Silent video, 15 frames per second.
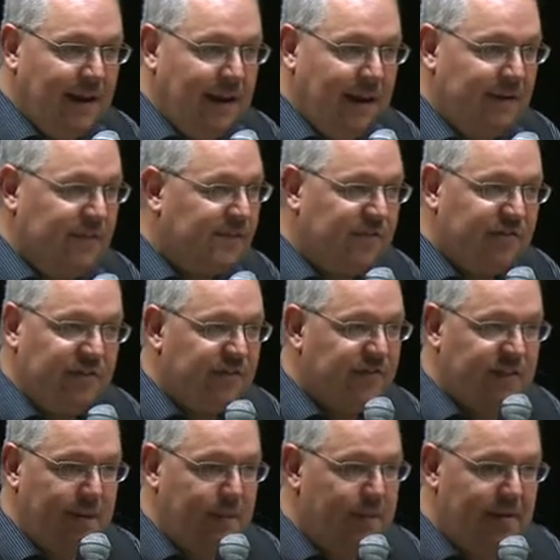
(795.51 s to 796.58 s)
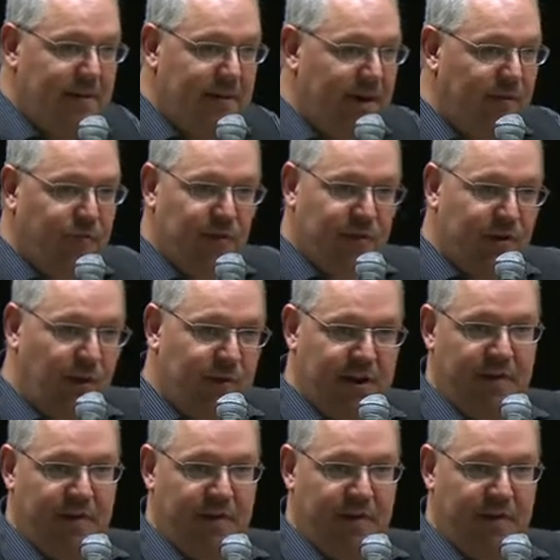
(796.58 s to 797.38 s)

And it's just simple, if you don't